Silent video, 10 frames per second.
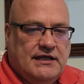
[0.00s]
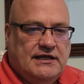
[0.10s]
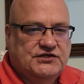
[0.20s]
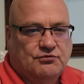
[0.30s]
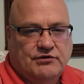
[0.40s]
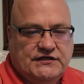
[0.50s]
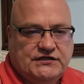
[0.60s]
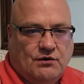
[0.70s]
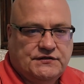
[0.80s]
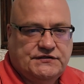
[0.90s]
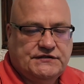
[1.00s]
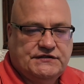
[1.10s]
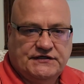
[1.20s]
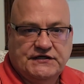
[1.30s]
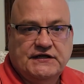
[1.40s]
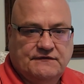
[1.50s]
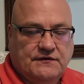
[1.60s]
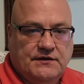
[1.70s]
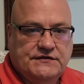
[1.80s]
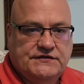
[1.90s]
his resources, his
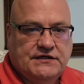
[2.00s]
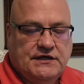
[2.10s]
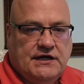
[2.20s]
influence